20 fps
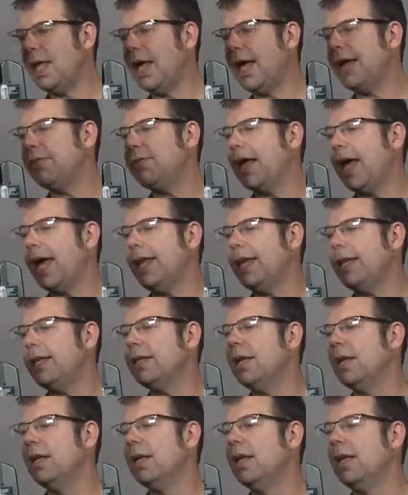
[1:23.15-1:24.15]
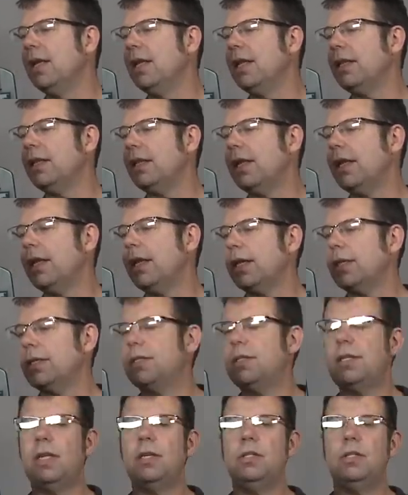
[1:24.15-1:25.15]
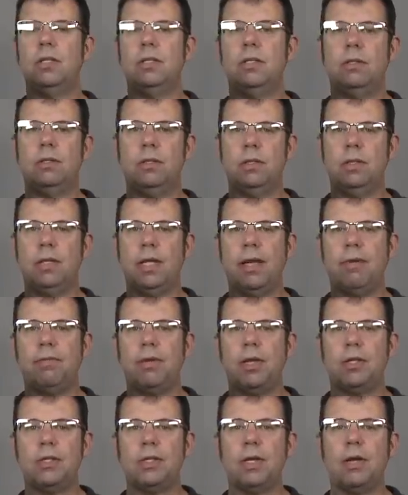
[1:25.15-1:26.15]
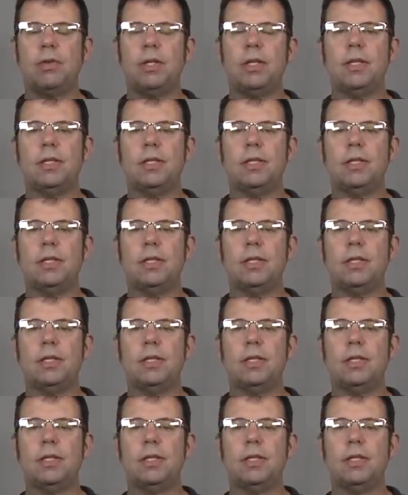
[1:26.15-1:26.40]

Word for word: I've added an extension to the FS7.